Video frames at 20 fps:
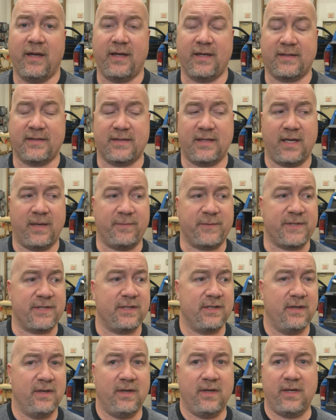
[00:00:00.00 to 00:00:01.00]

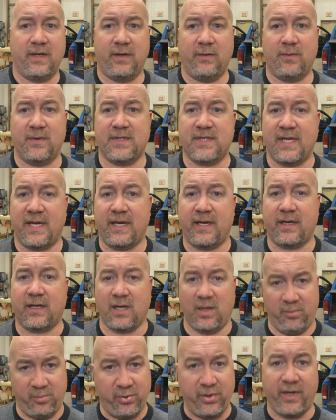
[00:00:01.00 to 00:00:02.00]
except it was at a
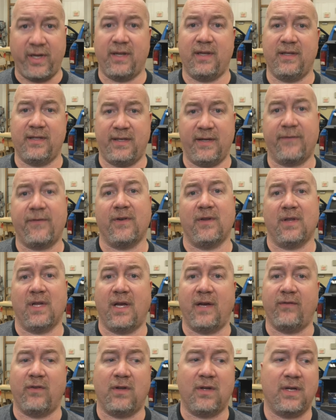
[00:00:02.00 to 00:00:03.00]
completely different
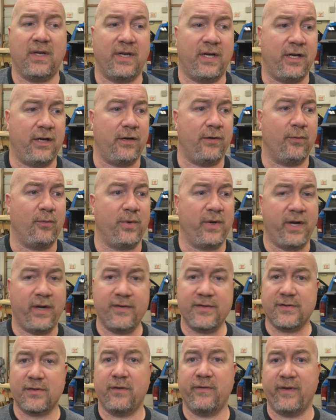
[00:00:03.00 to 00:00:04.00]
level. Uh, when
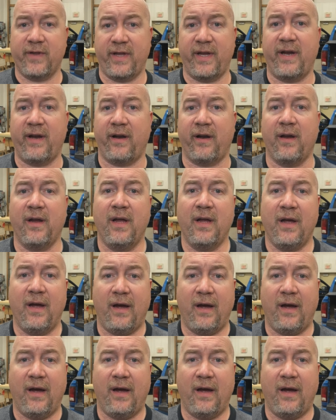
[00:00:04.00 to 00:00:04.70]
I was over there,